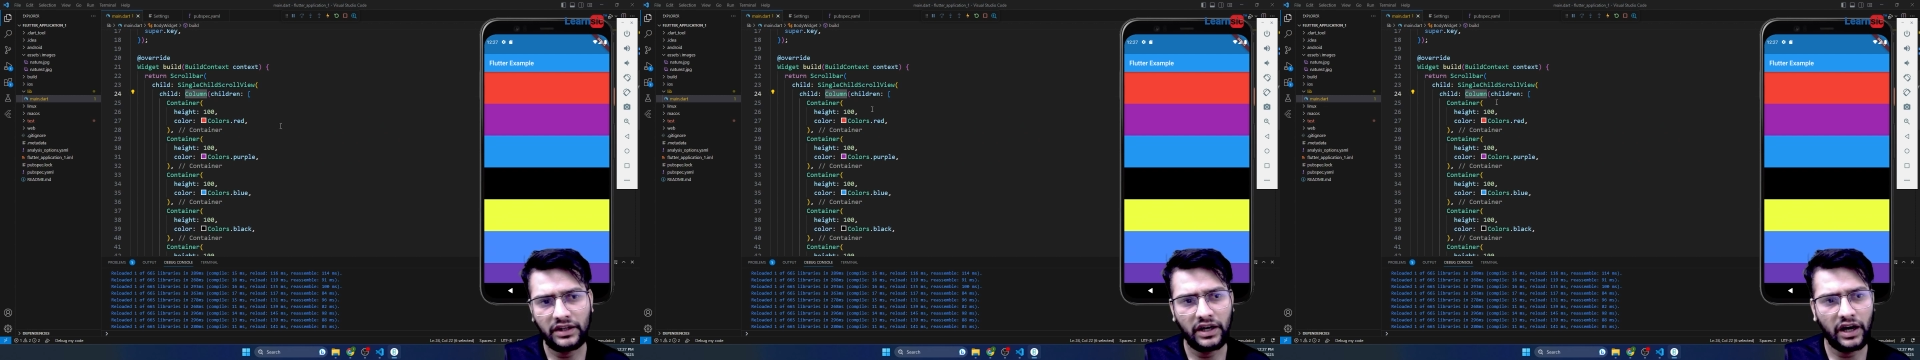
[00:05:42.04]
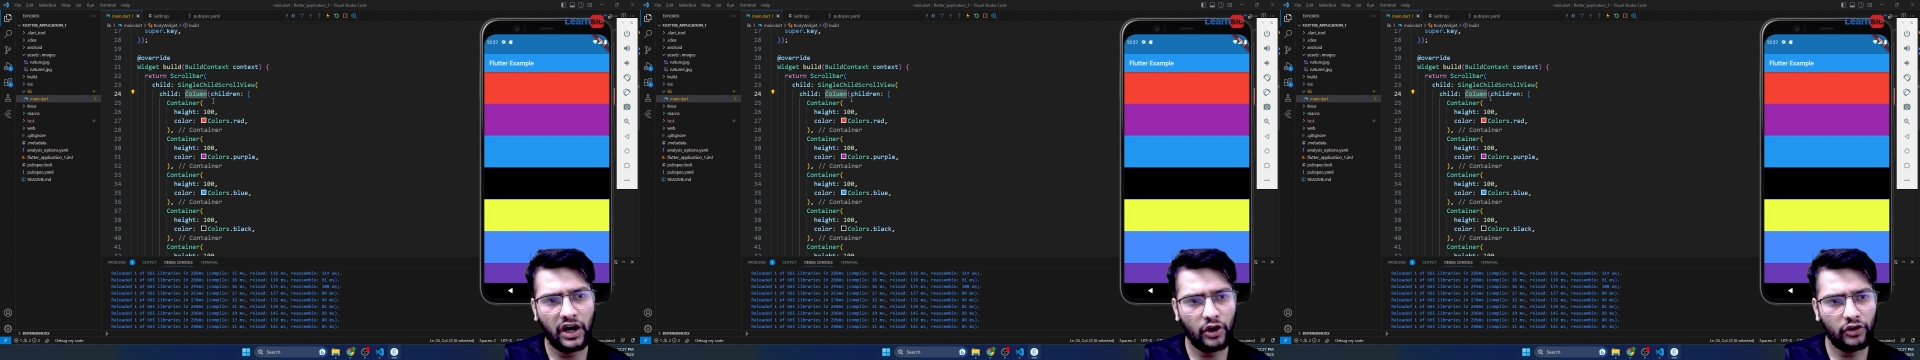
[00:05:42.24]

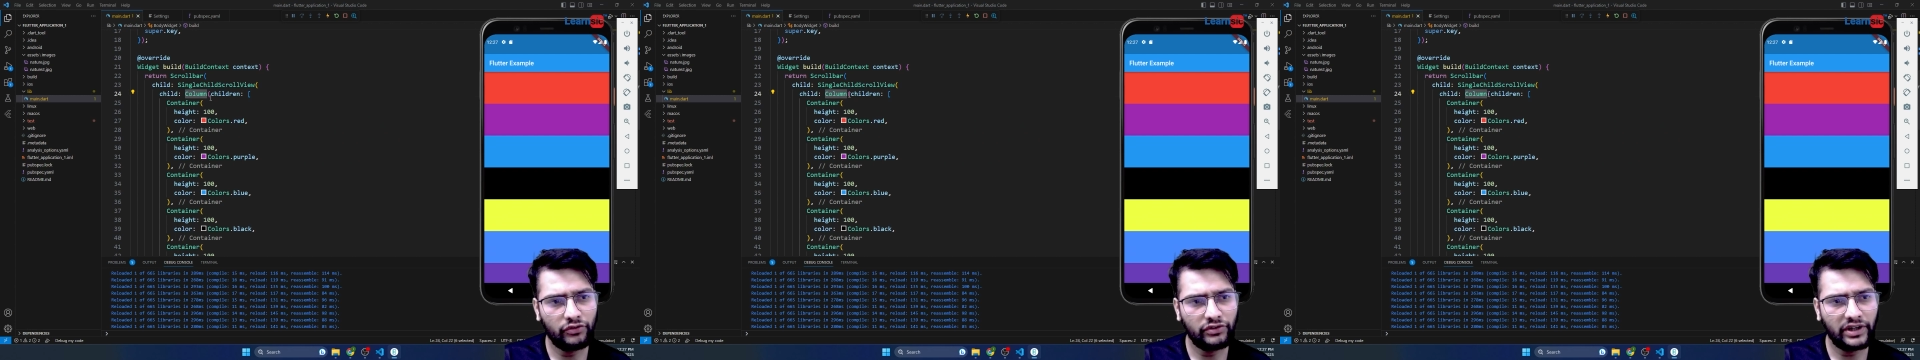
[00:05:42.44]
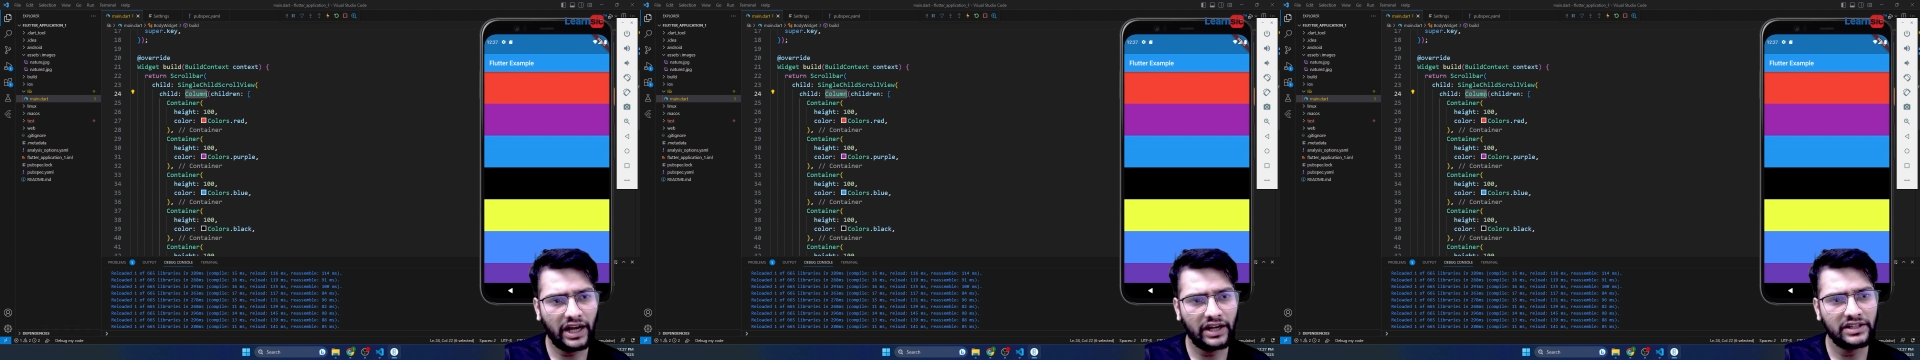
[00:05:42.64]

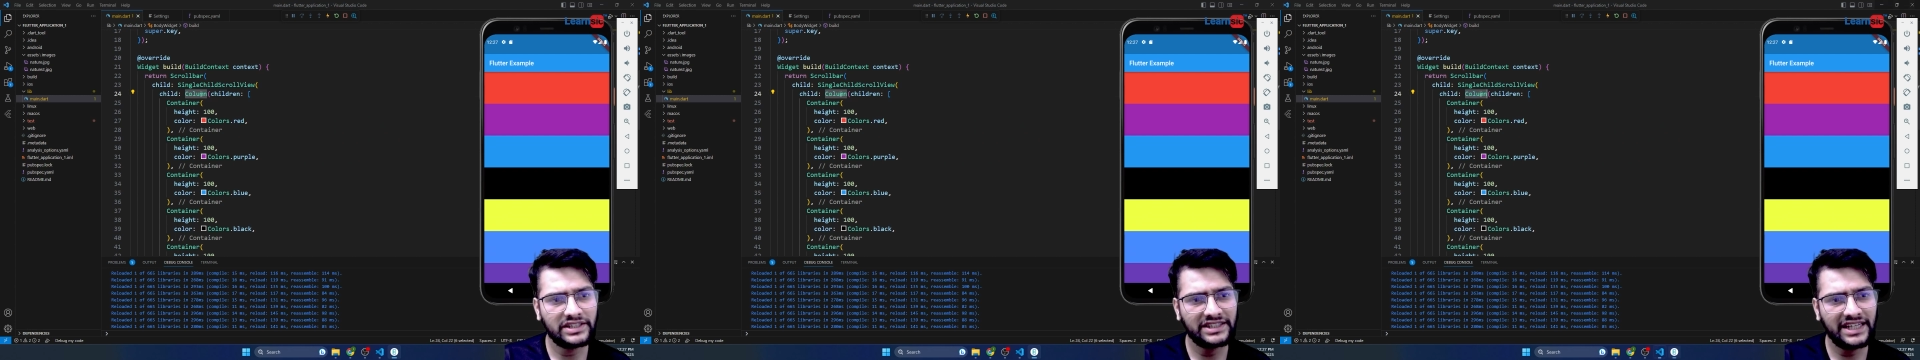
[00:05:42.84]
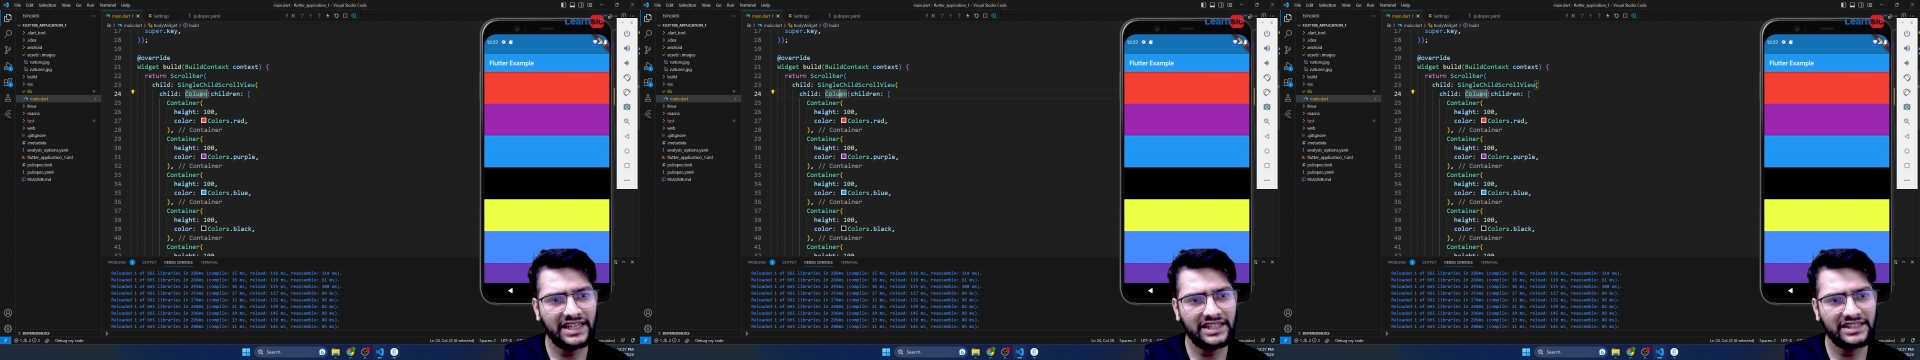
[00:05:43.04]
However, I'll
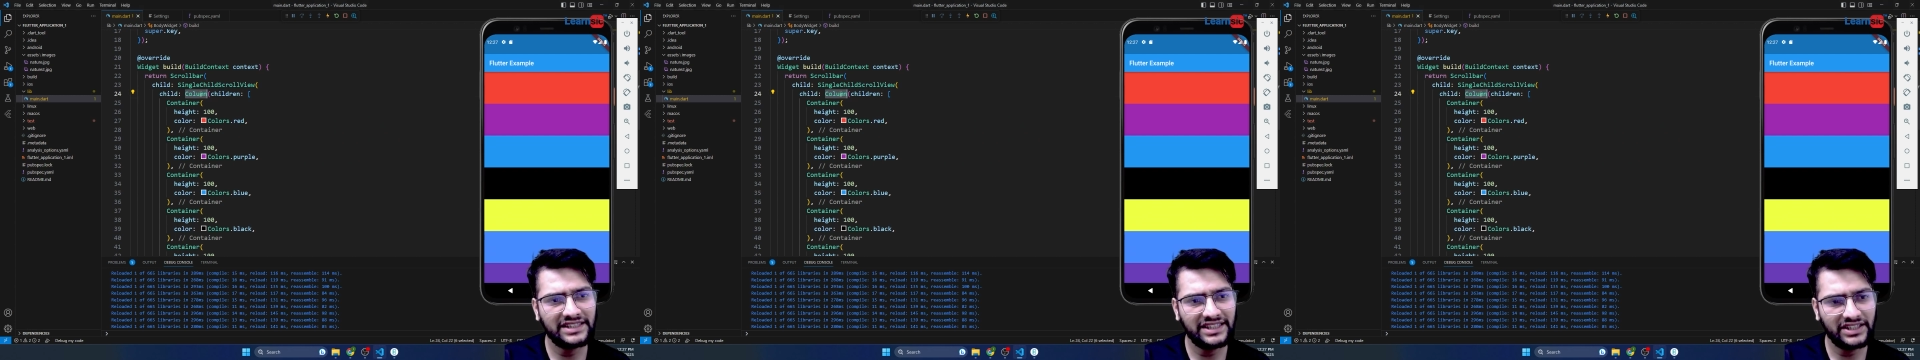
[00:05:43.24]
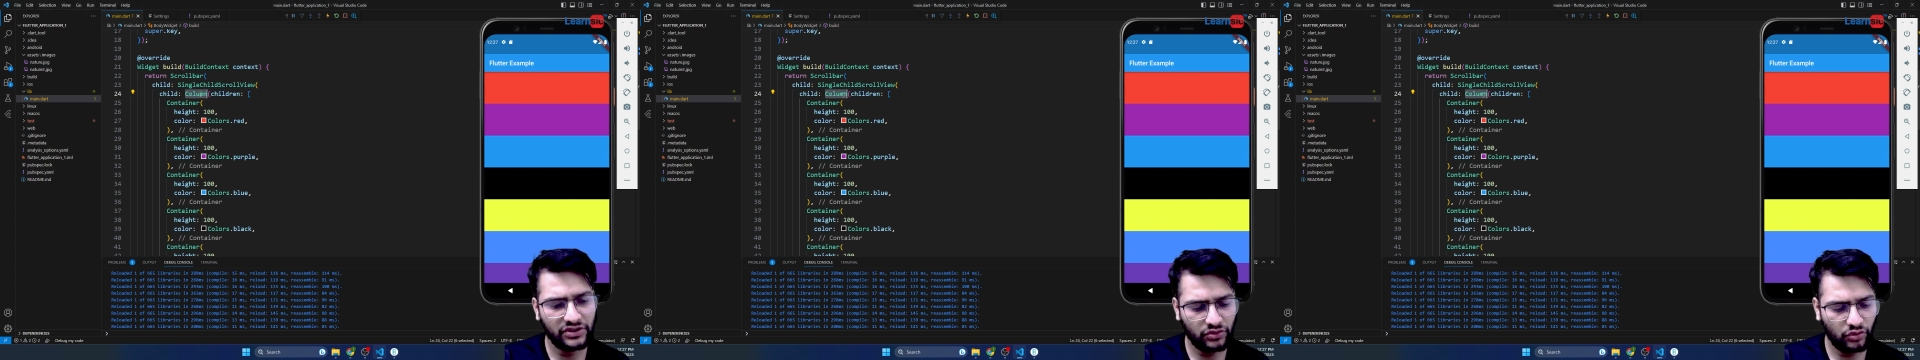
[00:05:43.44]
change
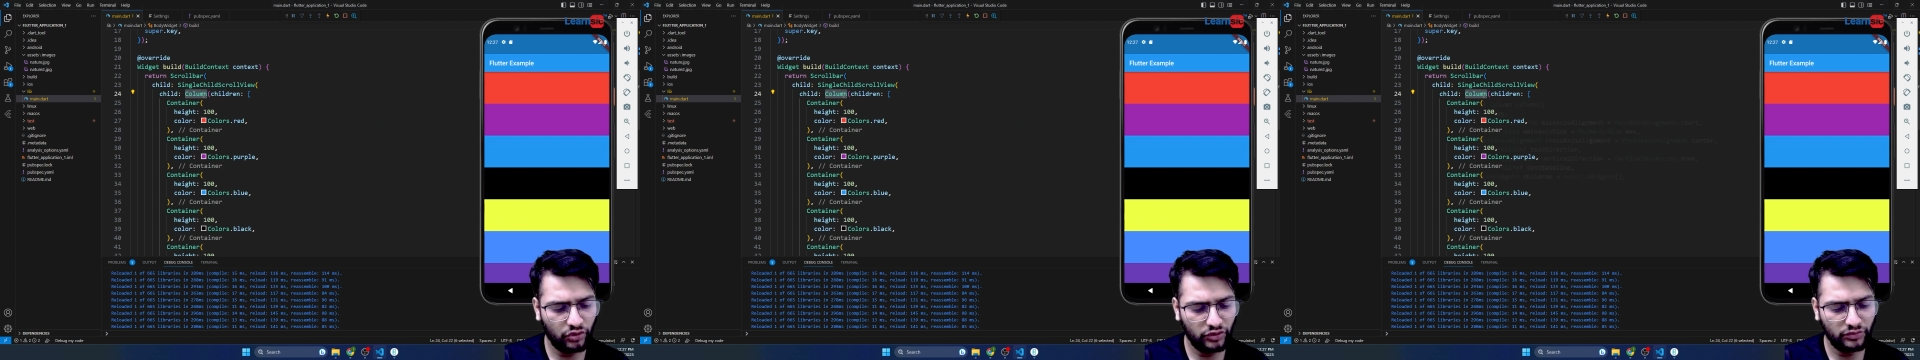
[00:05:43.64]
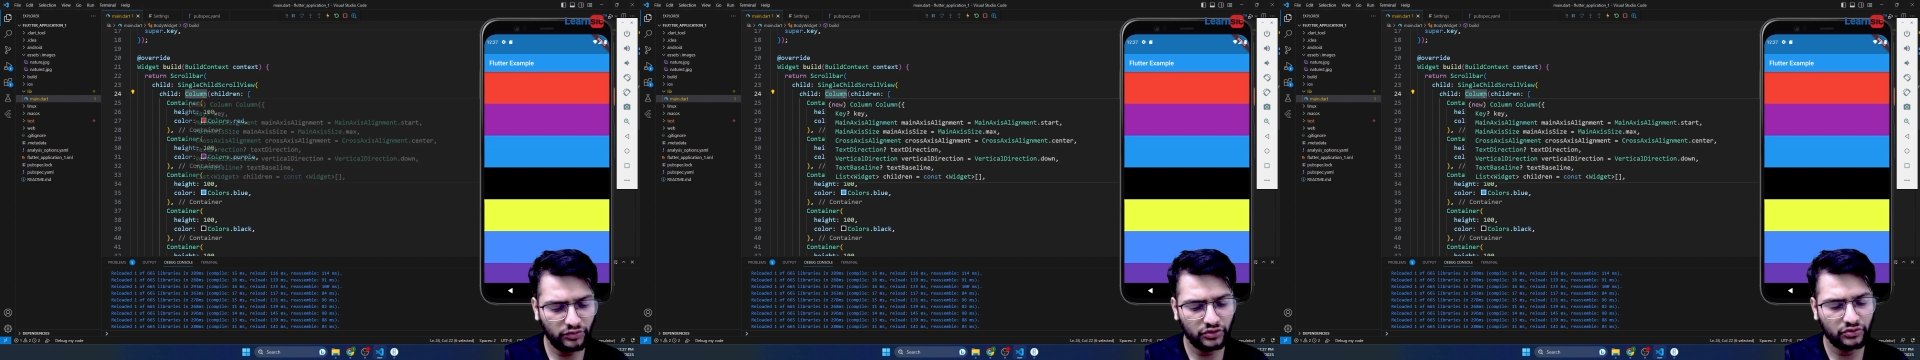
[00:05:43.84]
this
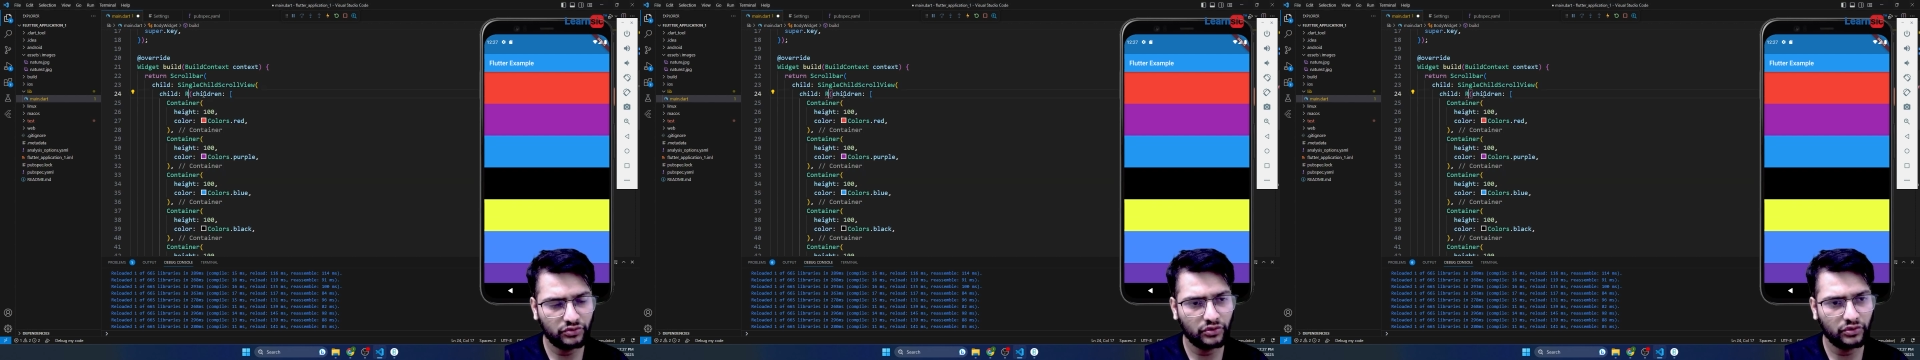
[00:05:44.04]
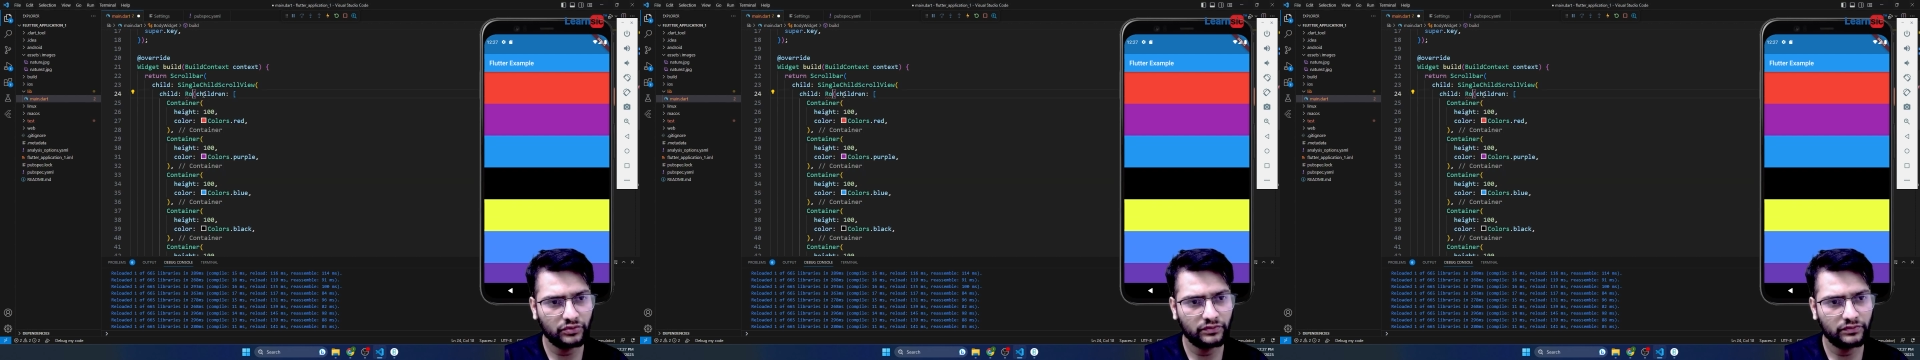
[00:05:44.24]
column to
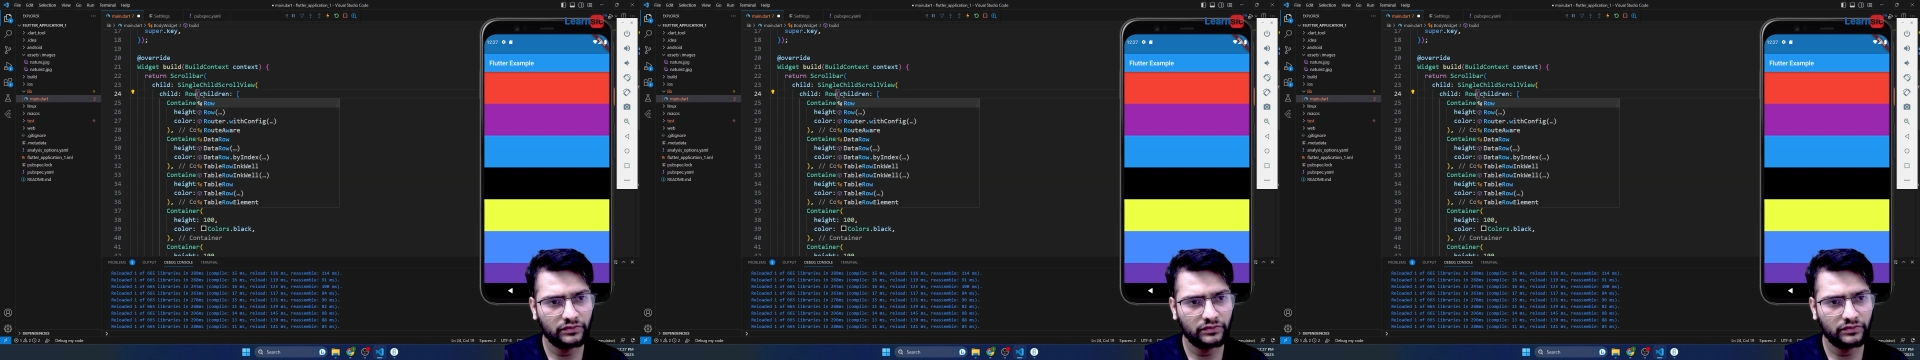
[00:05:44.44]
row.